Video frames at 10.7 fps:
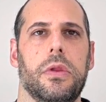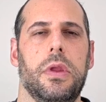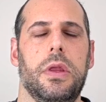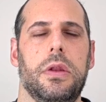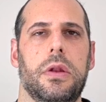
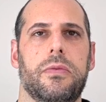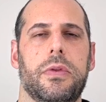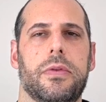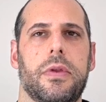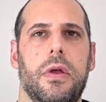In and of
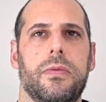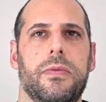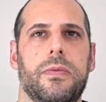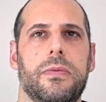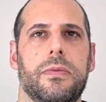
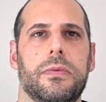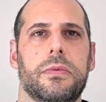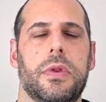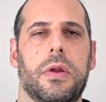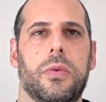itself,
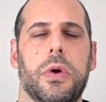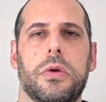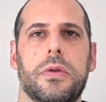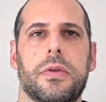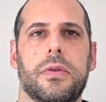that
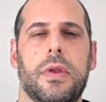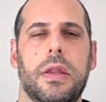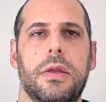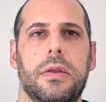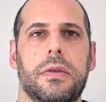awareness is at
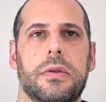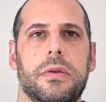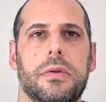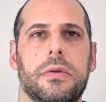ease.